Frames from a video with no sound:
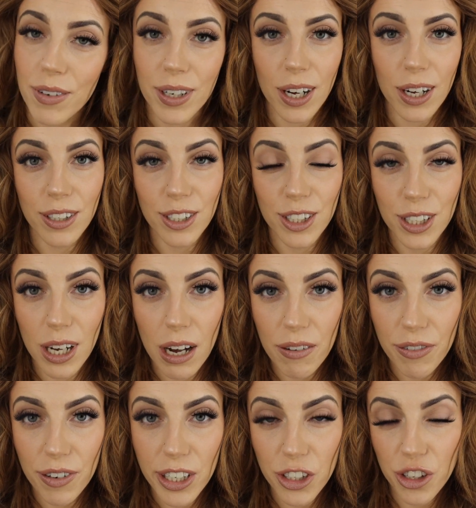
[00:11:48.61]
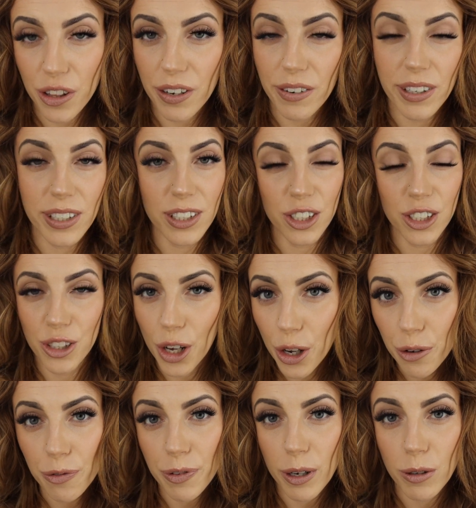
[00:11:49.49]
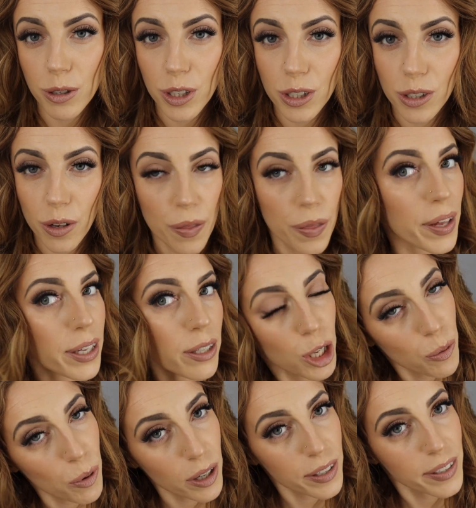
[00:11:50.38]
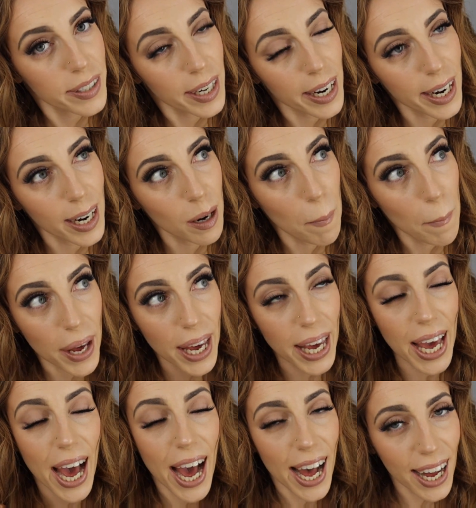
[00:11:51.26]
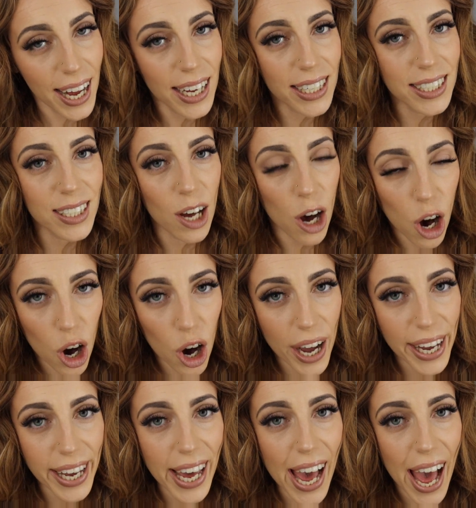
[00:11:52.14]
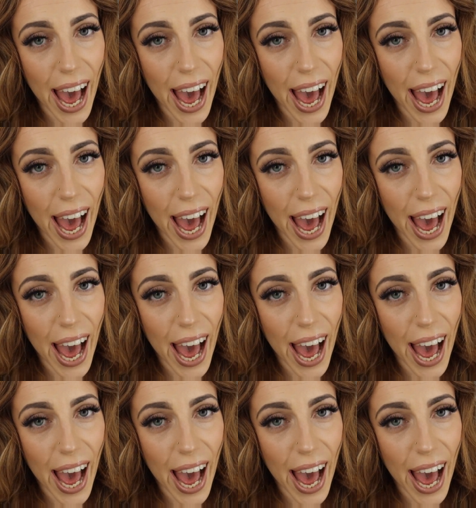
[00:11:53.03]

regards to coverage, there is no filters on this. You are seeing me as I